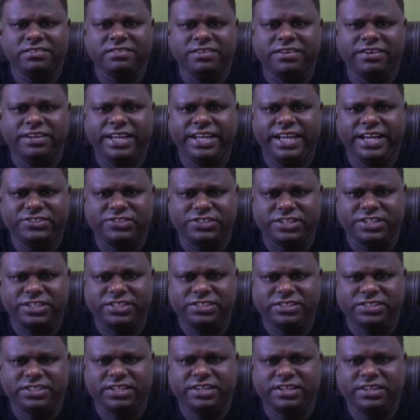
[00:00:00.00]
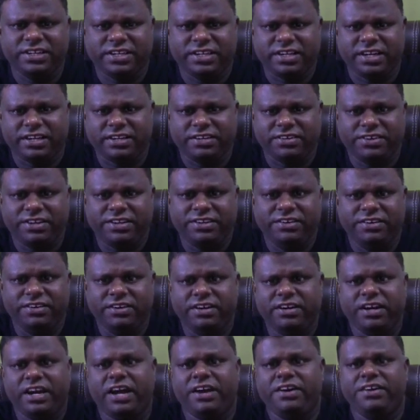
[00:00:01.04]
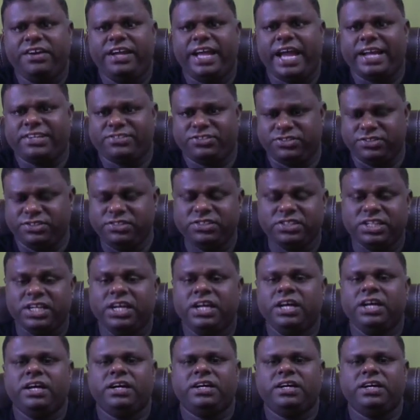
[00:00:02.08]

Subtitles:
Grignard reactions